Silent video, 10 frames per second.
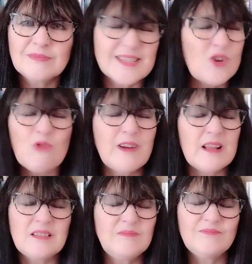It's not
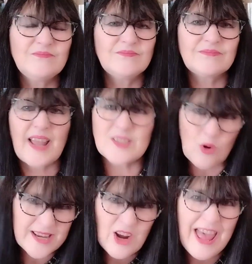real. It's
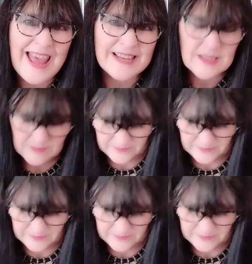all in your head.